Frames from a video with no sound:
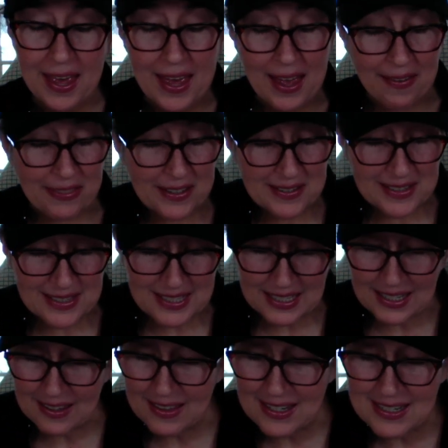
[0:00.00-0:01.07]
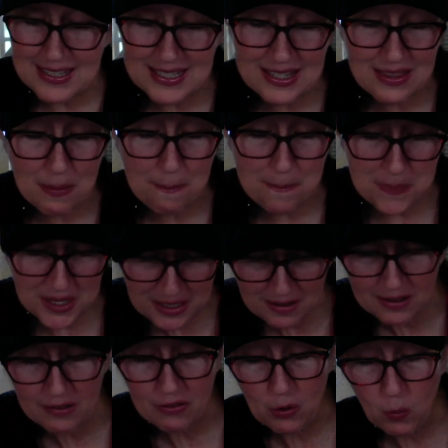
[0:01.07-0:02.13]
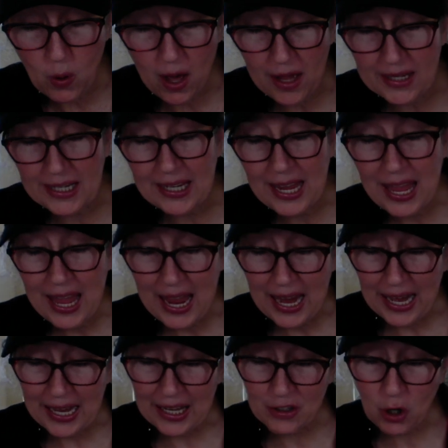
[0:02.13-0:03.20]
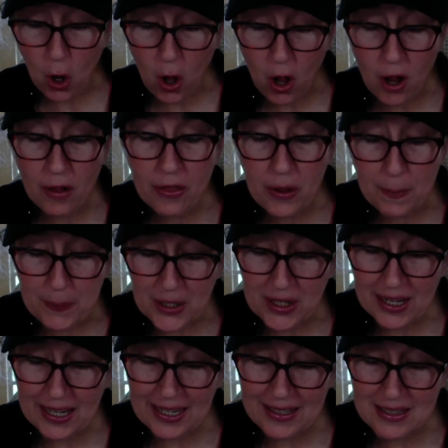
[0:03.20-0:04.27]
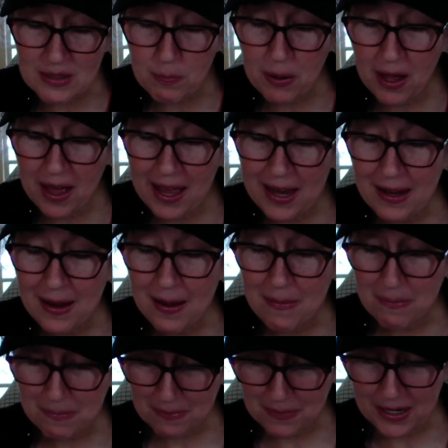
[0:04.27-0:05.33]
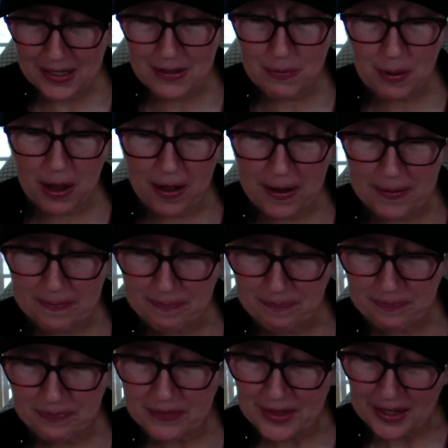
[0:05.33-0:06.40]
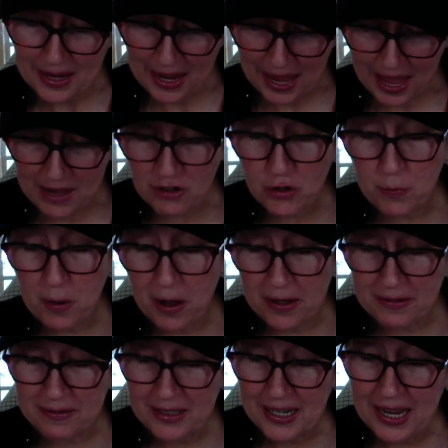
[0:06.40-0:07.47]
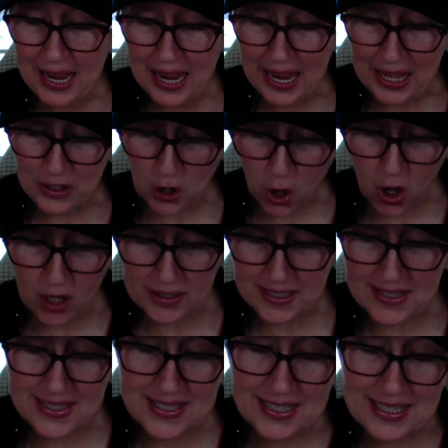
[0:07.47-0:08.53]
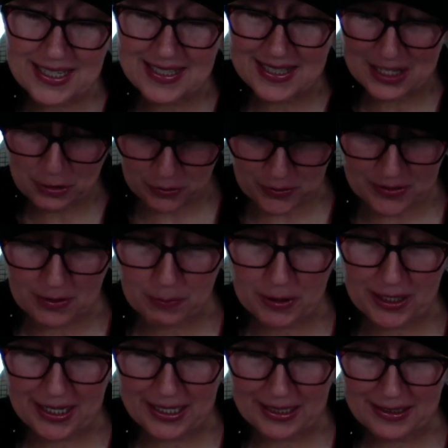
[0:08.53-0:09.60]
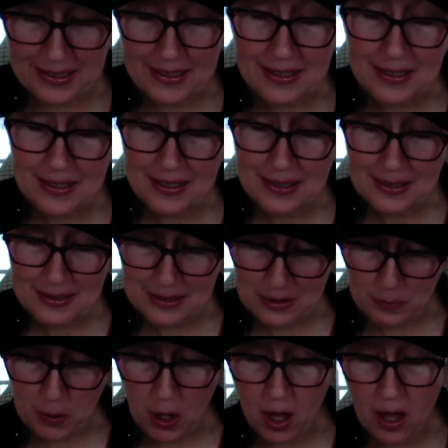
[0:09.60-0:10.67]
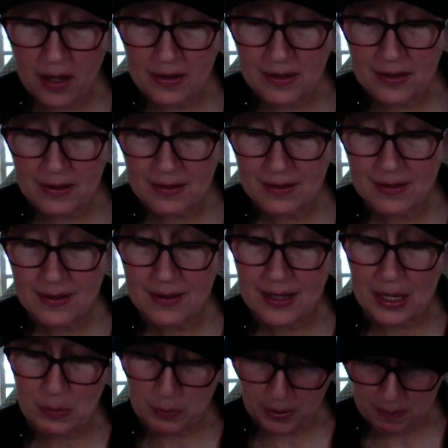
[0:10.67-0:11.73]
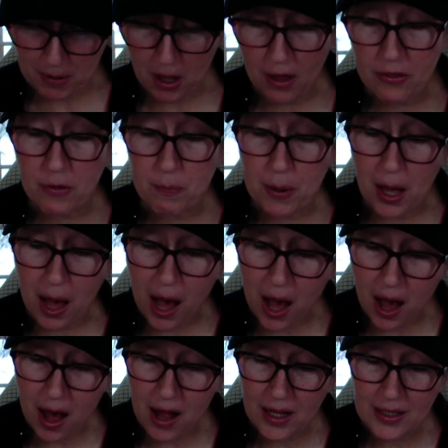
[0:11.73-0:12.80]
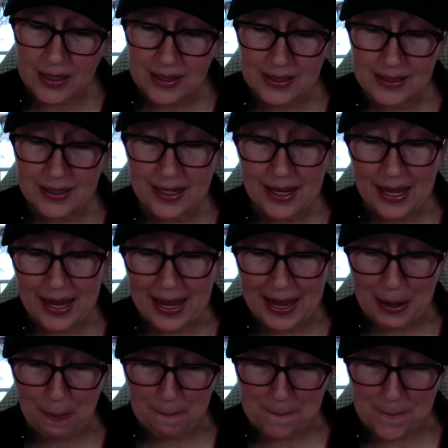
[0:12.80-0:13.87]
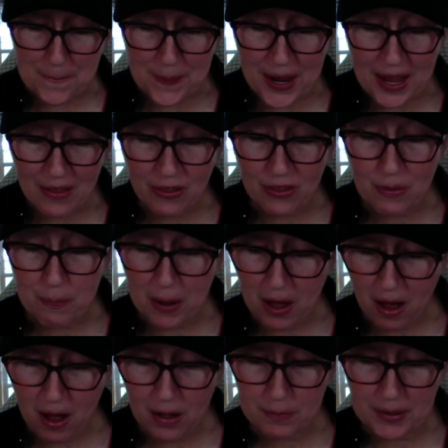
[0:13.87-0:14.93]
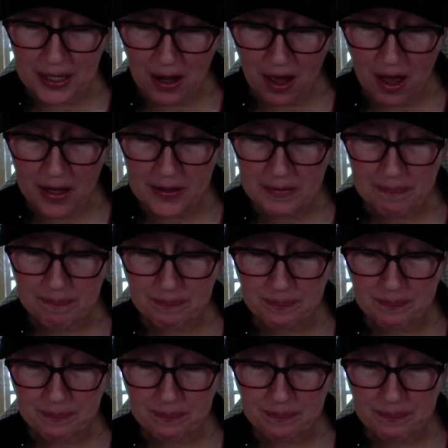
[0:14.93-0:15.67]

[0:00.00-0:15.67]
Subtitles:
and the city that is in the middle of the Wadi, and all the plains by Medeba, Heshbon, and all its cities that are in the plain, Dibon, and Bamoth Baal, and Beth Baal Meon,